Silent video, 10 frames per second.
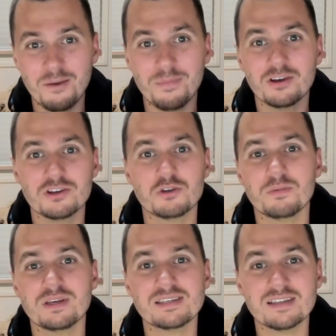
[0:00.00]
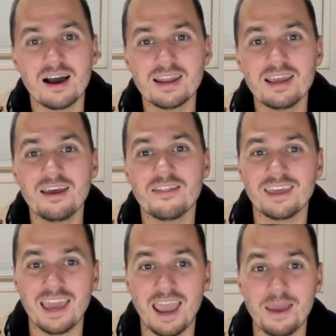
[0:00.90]
because you'll be starting the
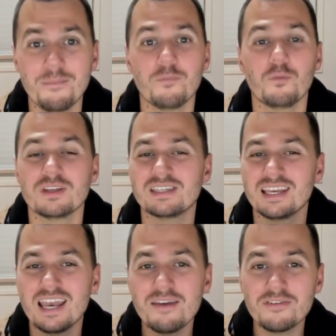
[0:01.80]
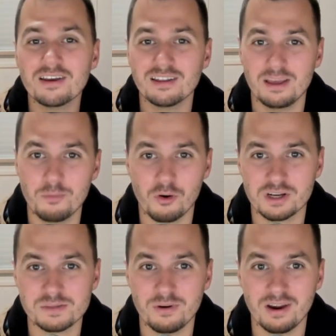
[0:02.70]
game with significantly more
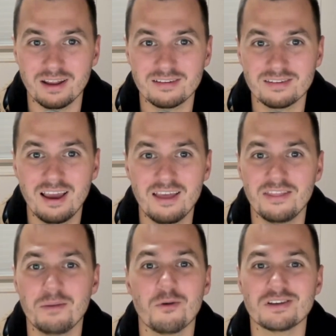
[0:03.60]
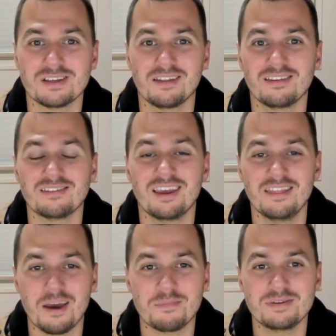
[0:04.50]
experience than most others in
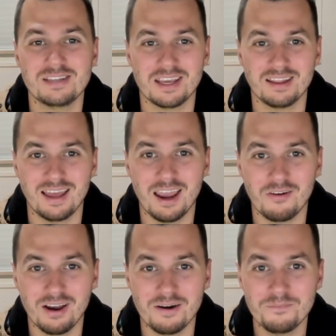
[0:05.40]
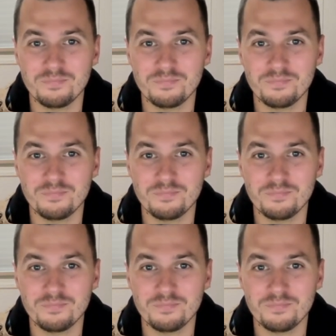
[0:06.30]
that particular area.